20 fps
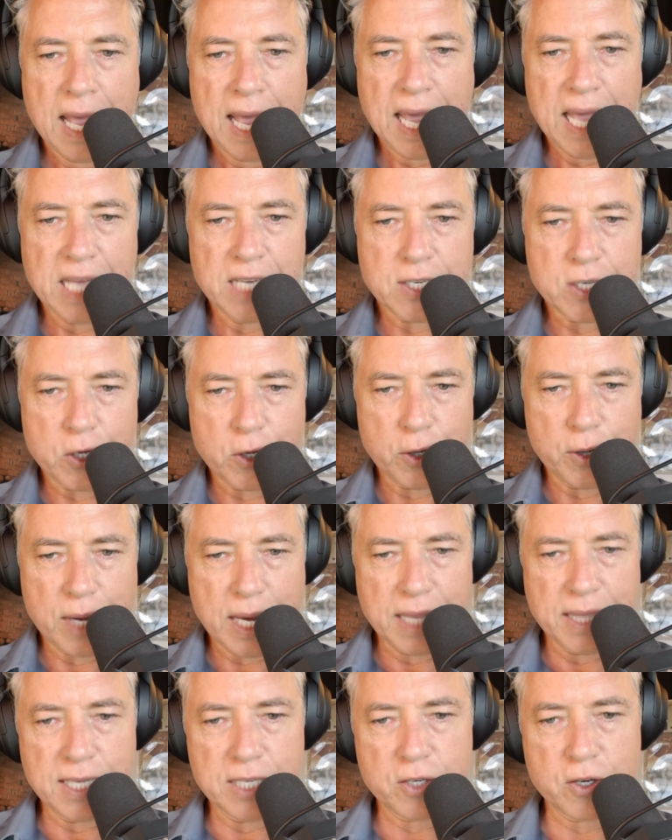And so you
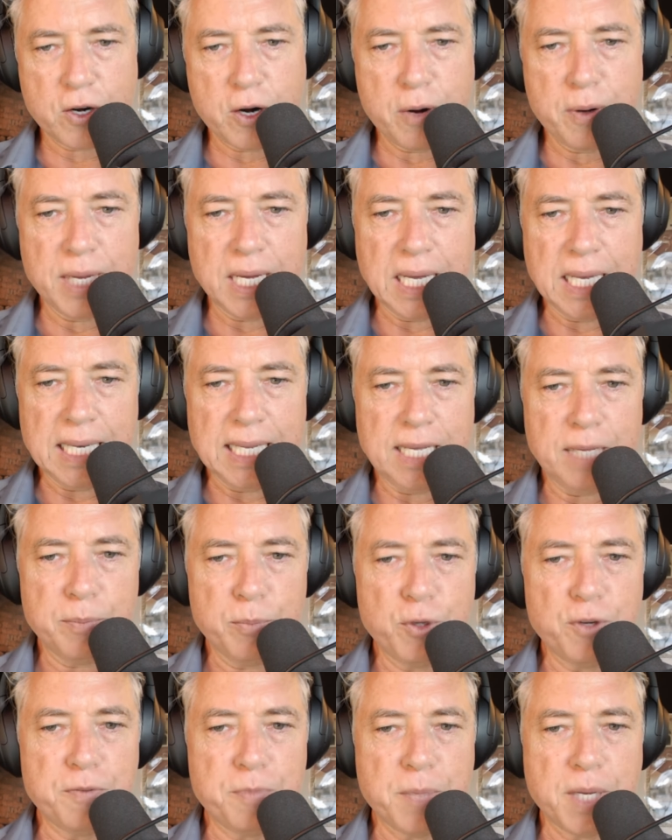had this growing elite
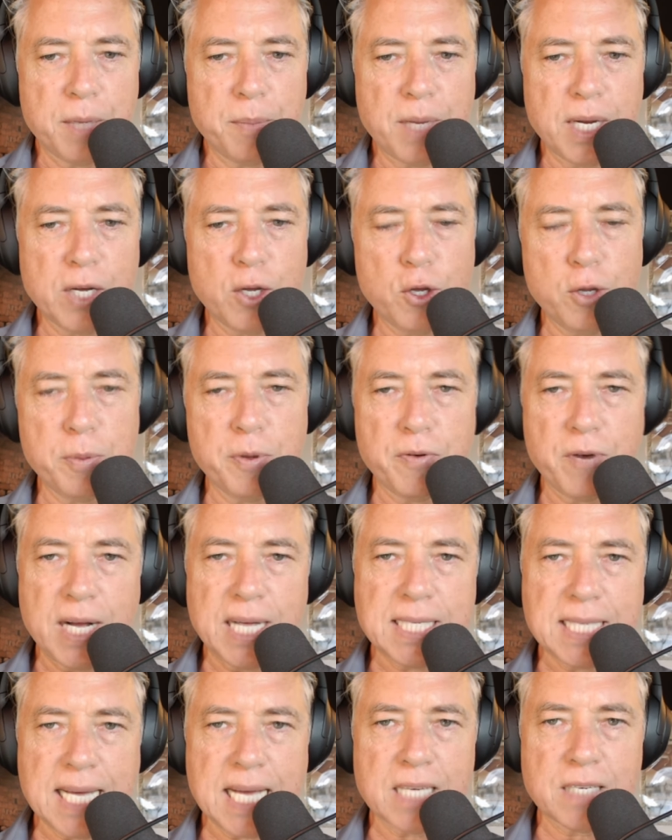movement among human
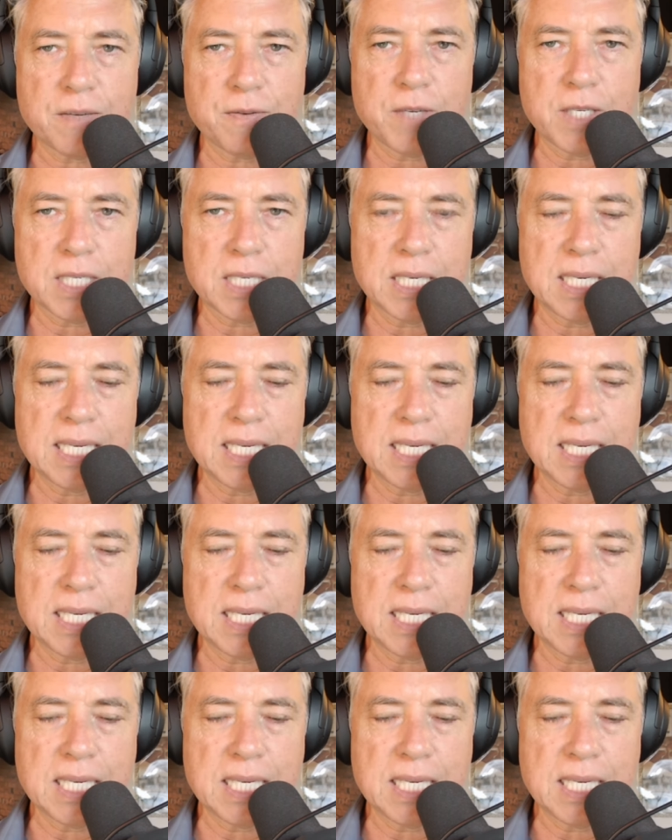rights activists and